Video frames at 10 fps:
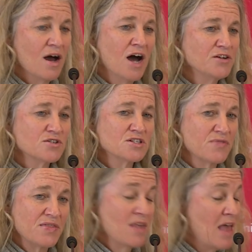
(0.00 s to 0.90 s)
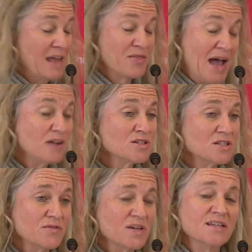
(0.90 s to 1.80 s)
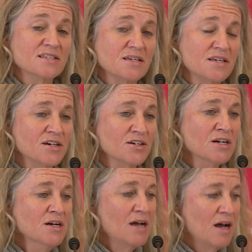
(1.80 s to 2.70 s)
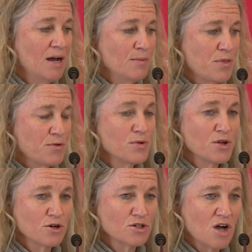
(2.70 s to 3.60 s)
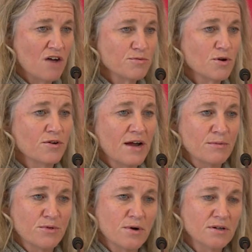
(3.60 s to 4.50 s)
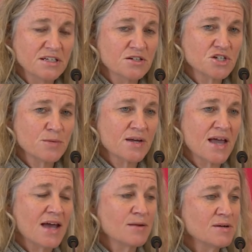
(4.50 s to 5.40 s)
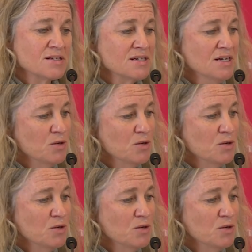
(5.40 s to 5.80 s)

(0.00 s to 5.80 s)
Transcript: hundreds and thousands of kids a year um, through the girls golf program through our leadership academies.